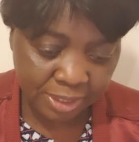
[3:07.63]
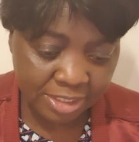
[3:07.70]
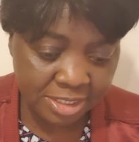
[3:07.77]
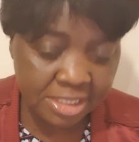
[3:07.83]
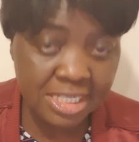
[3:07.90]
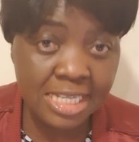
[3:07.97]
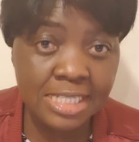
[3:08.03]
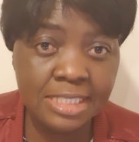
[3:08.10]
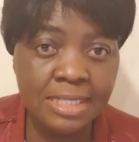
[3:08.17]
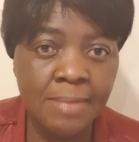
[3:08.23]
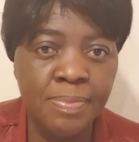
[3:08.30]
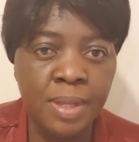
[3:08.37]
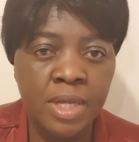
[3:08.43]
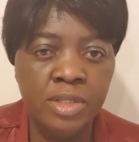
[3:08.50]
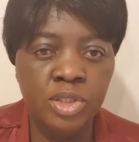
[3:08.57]
seized.
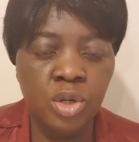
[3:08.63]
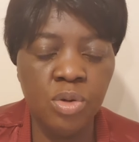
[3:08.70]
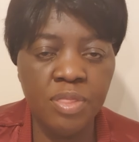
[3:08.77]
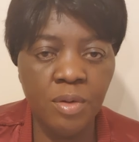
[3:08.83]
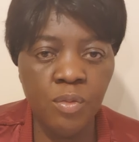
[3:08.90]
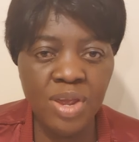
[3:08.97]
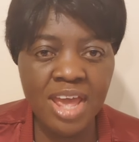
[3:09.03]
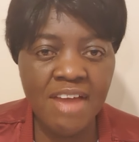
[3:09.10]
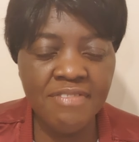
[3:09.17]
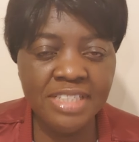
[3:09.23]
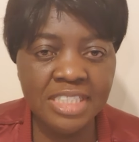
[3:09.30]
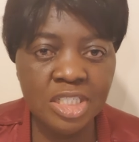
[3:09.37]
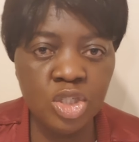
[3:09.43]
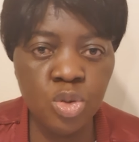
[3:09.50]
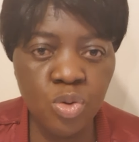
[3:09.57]
So we have a
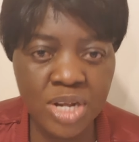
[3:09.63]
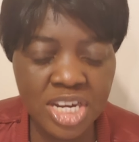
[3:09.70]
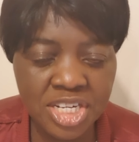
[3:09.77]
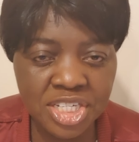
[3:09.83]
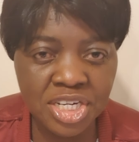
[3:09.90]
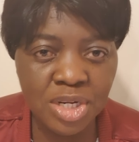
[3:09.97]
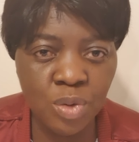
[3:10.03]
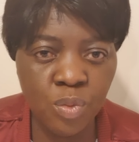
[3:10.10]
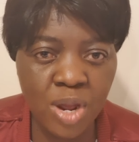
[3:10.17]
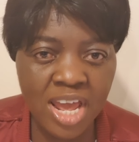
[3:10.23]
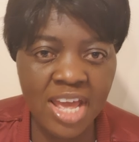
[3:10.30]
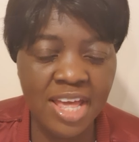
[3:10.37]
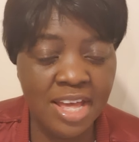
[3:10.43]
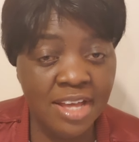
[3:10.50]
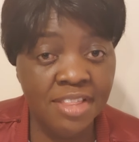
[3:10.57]
situation
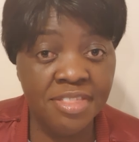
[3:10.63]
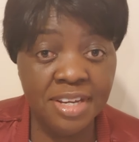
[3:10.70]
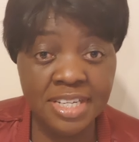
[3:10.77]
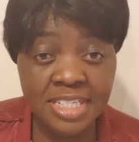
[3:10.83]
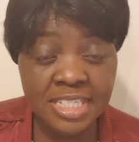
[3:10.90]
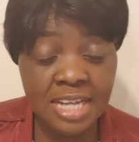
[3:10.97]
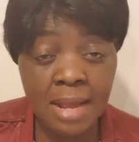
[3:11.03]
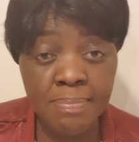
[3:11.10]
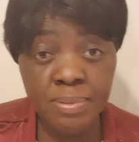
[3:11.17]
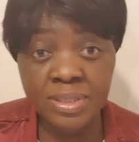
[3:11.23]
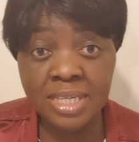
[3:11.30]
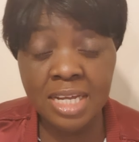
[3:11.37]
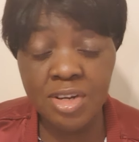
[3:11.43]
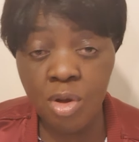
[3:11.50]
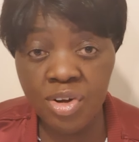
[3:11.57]
where the disciples
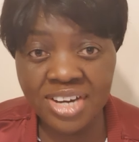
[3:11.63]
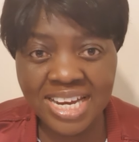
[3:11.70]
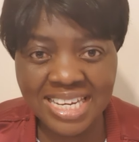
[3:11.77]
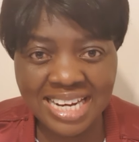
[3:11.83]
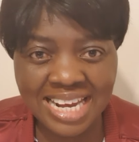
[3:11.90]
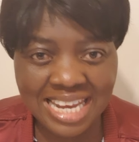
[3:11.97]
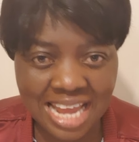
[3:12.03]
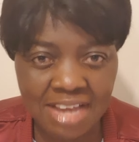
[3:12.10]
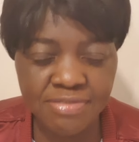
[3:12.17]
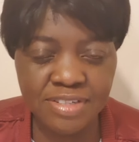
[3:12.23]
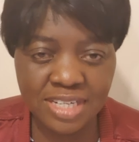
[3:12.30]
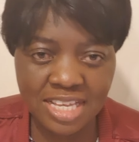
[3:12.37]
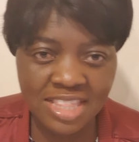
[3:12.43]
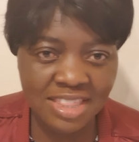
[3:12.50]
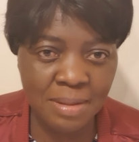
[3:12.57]
had already left
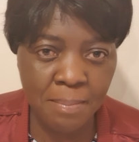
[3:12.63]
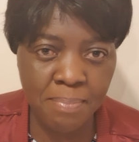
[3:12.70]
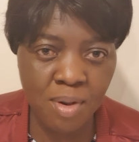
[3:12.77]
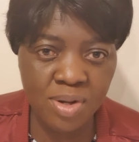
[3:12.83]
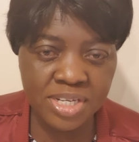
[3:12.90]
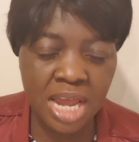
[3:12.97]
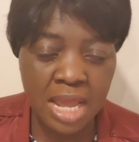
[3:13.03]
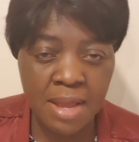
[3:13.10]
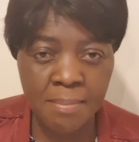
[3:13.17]
in the boat,